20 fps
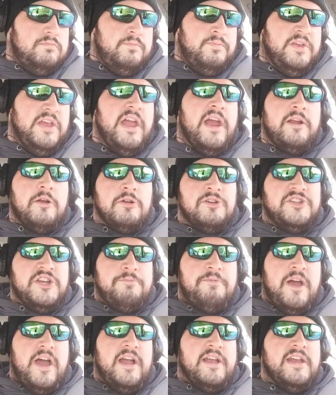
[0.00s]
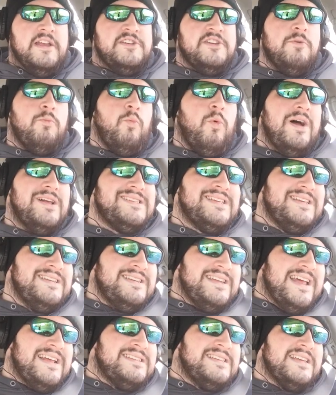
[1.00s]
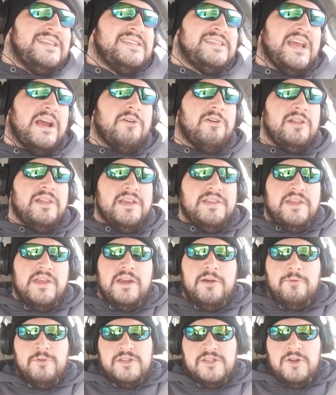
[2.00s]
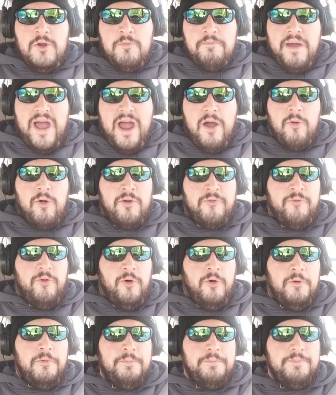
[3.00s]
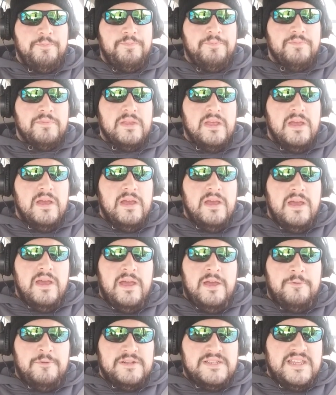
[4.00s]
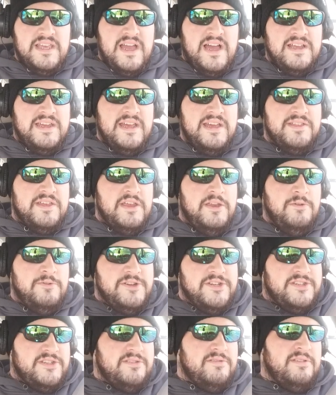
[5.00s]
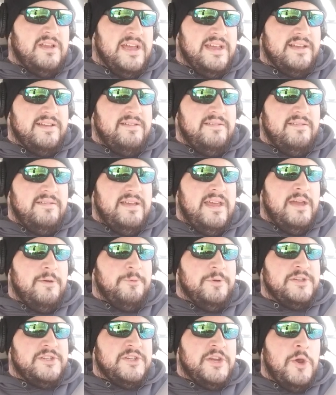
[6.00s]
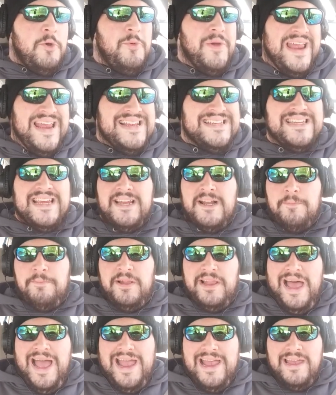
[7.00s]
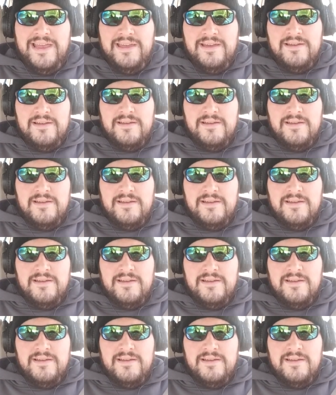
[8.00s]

The energy package. It wasn't necessarily that it was too powerful. It was the idea that you just, it was too easy to play.